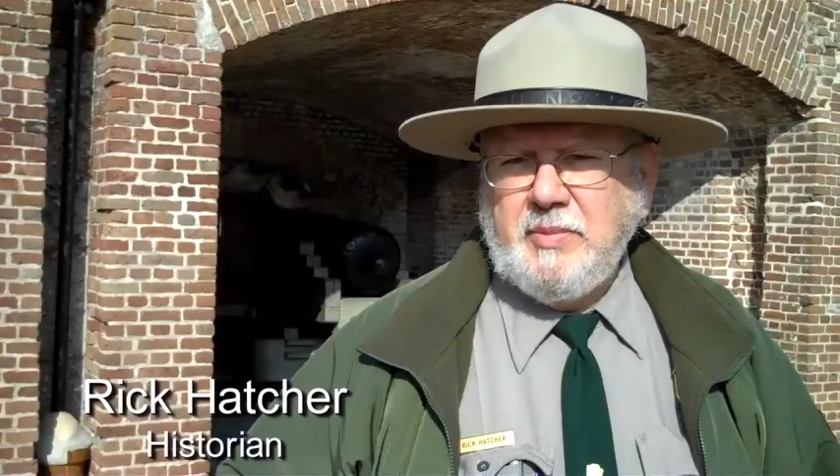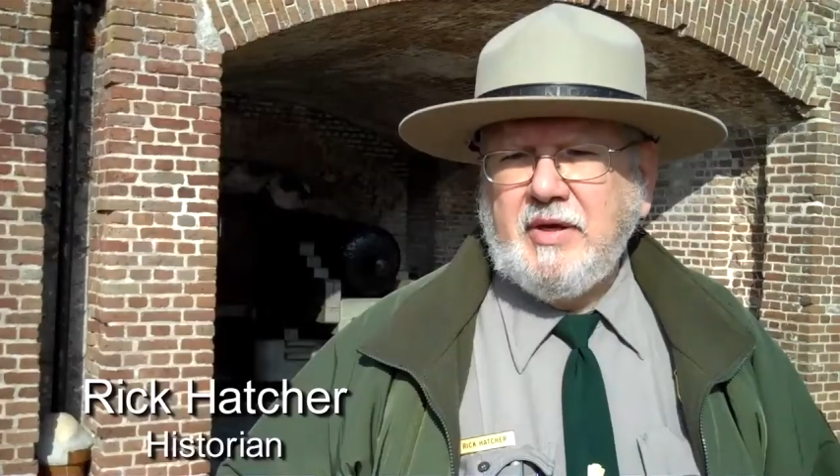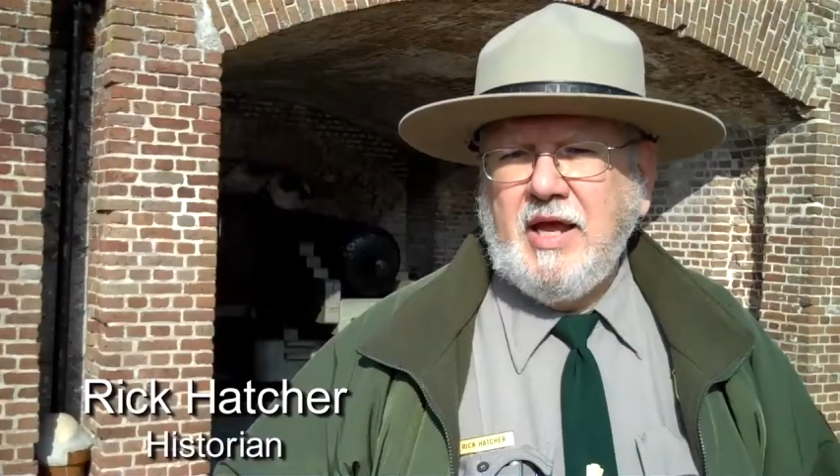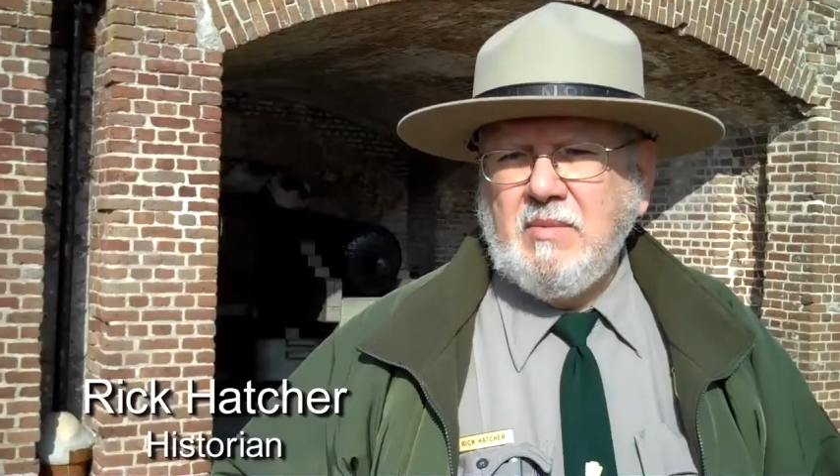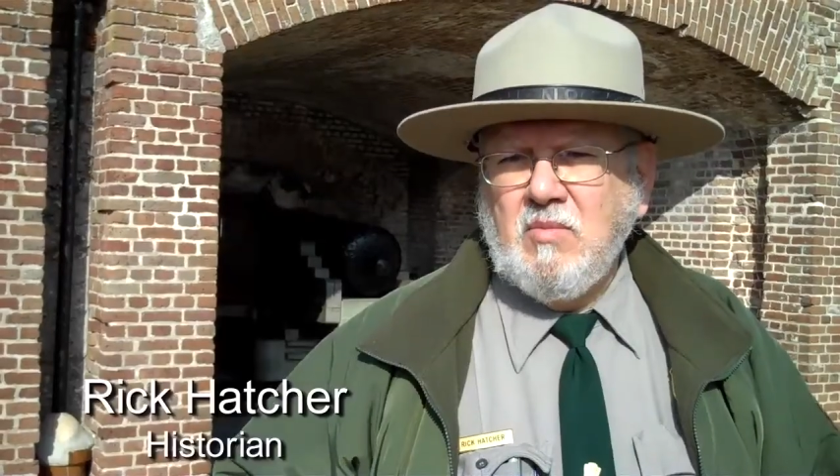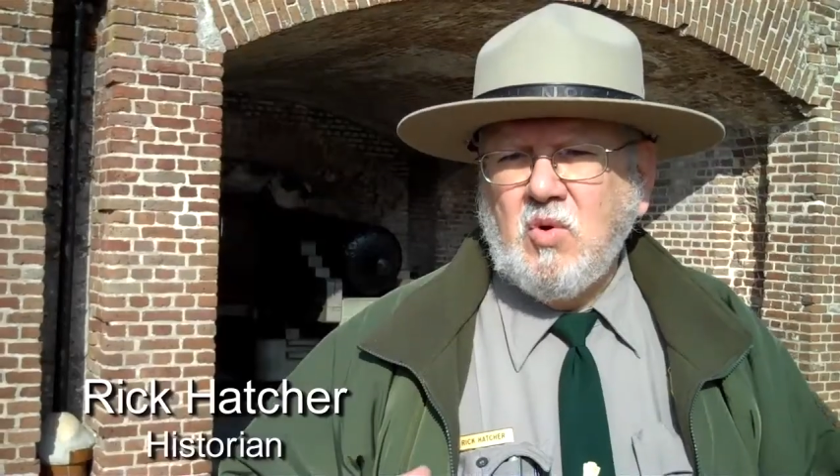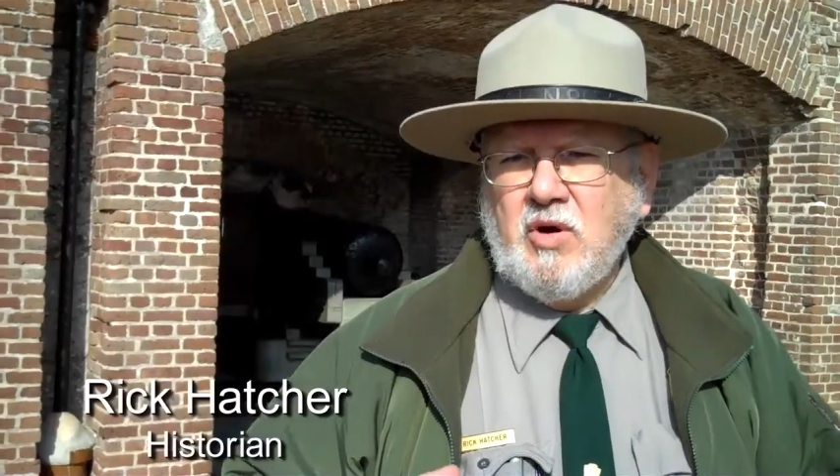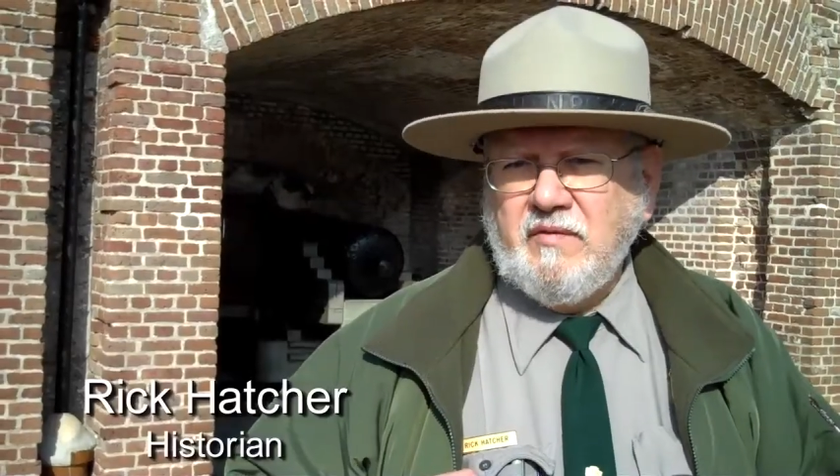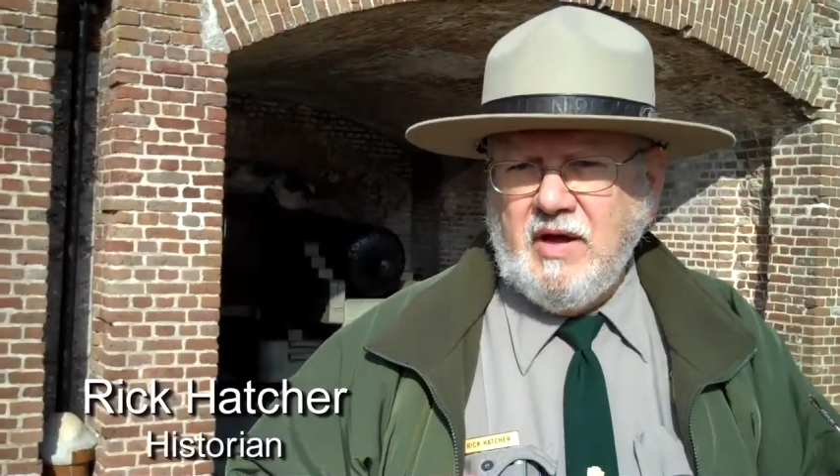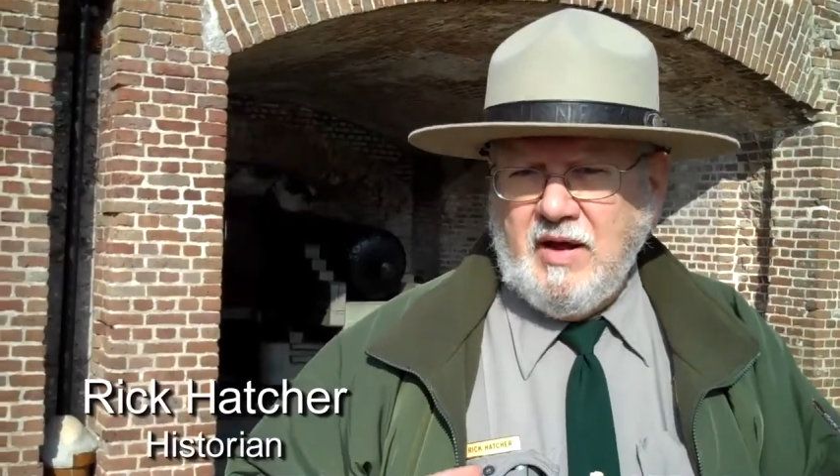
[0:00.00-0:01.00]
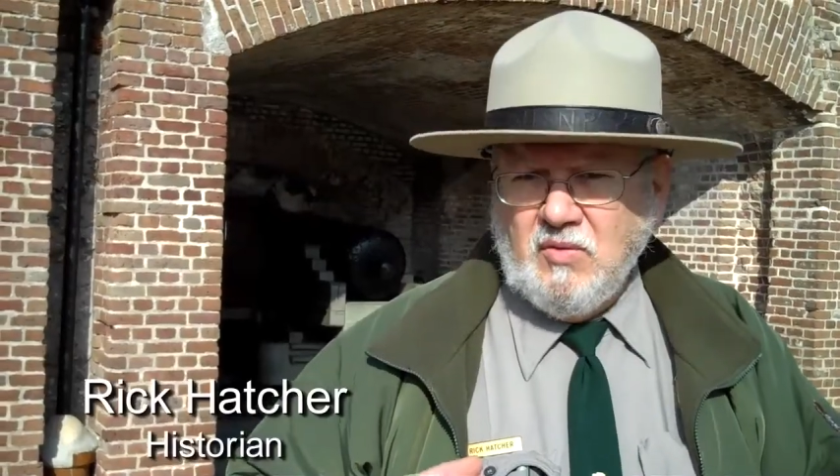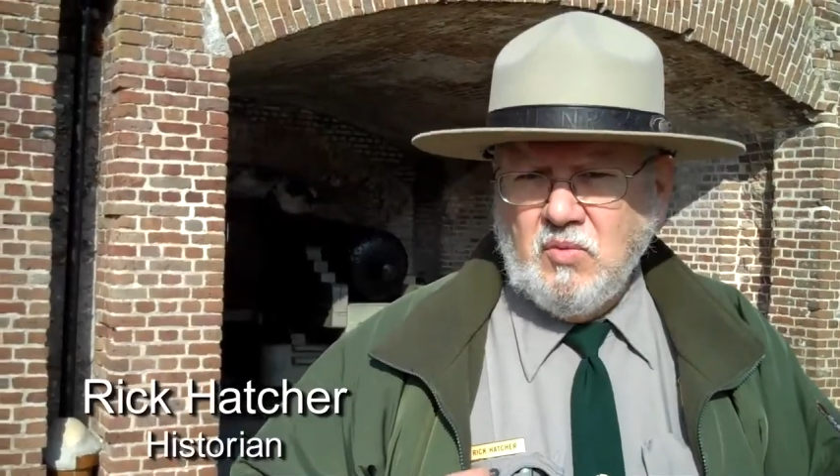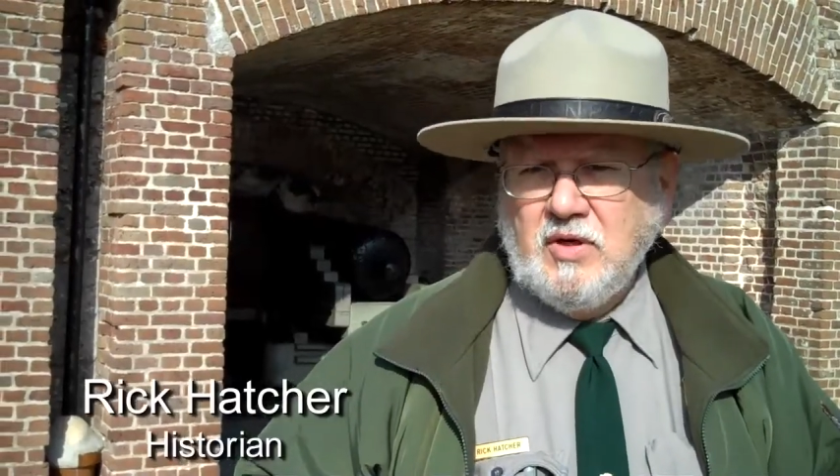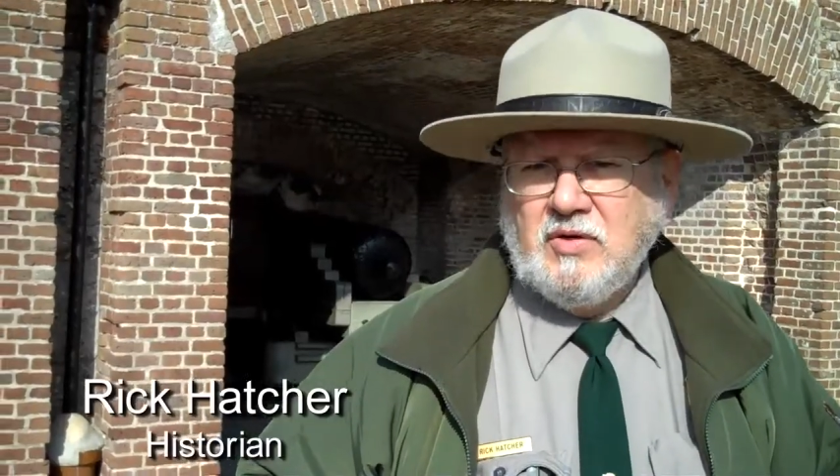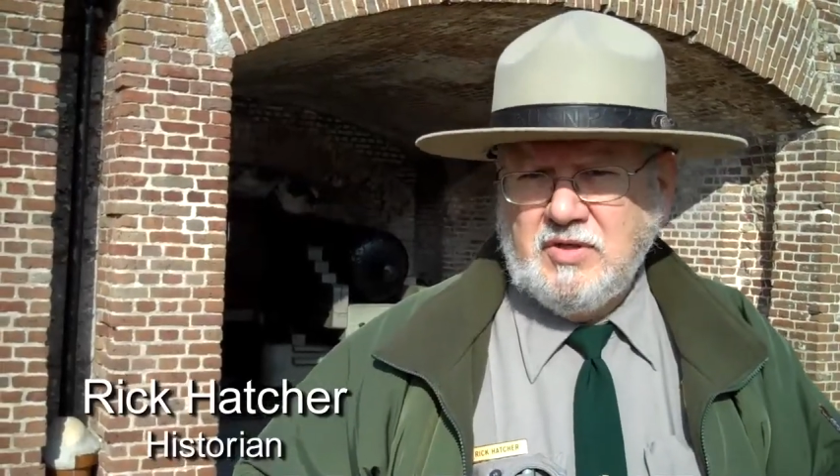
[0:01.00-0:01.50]
we became more of a
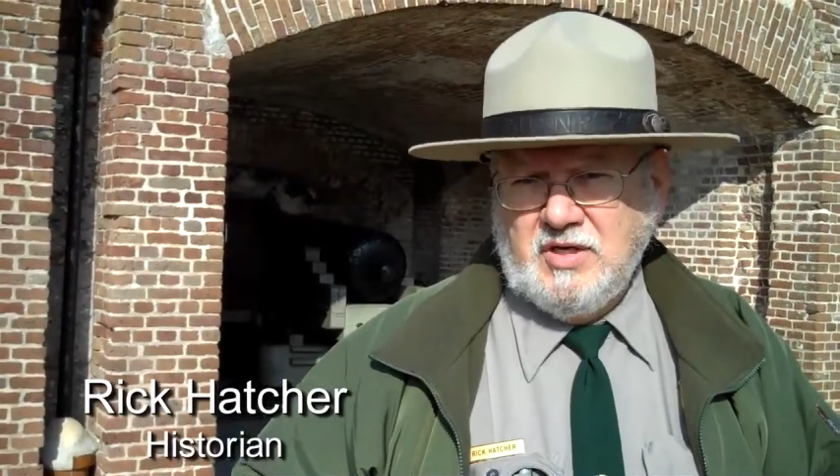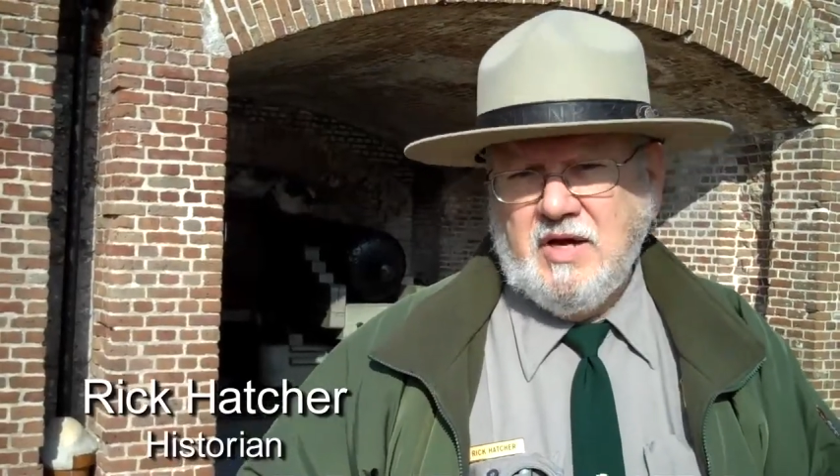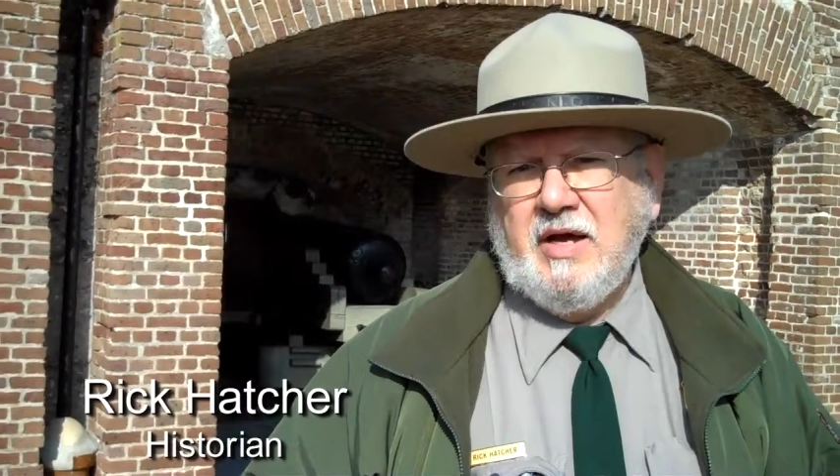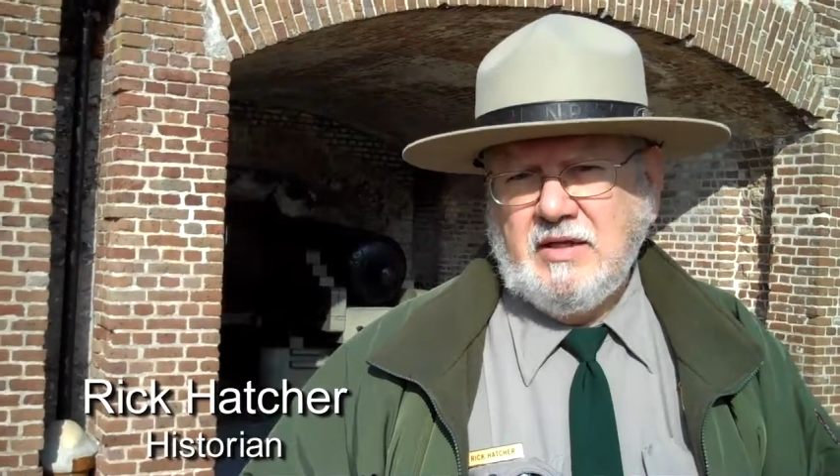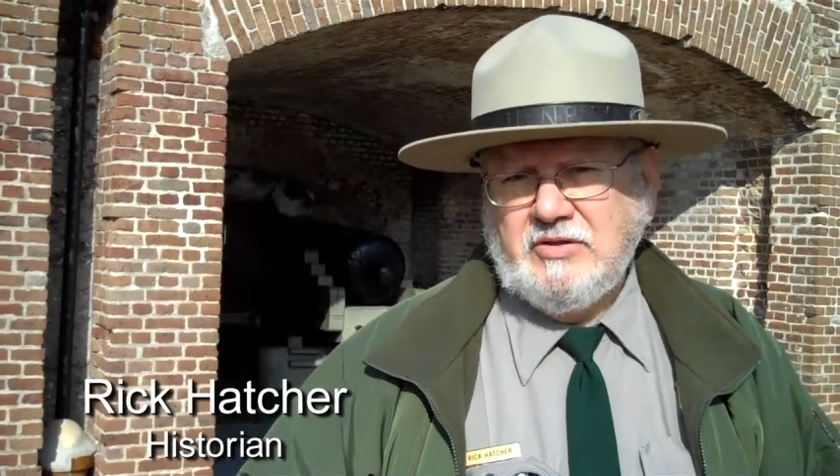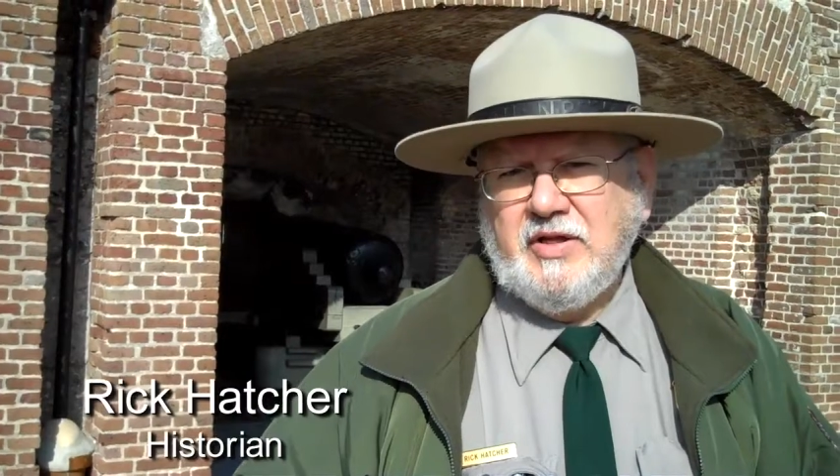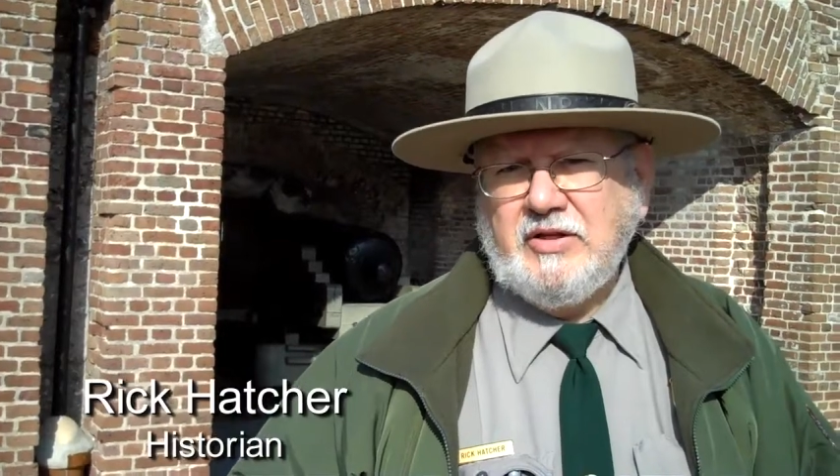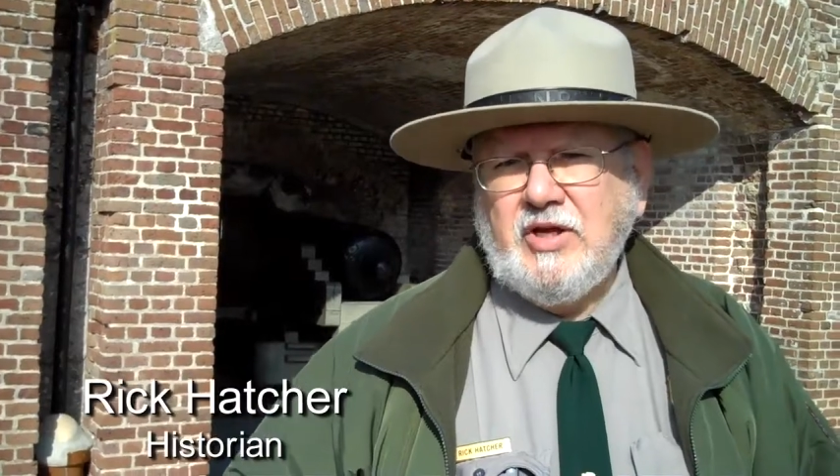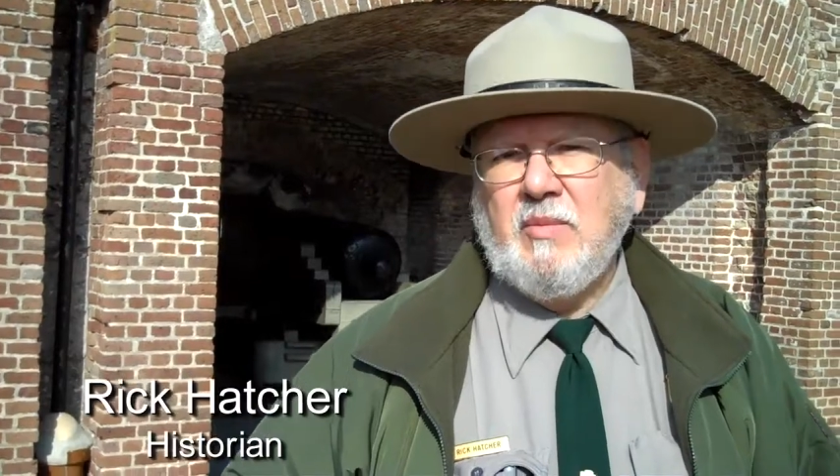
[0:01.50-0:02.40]
real United States,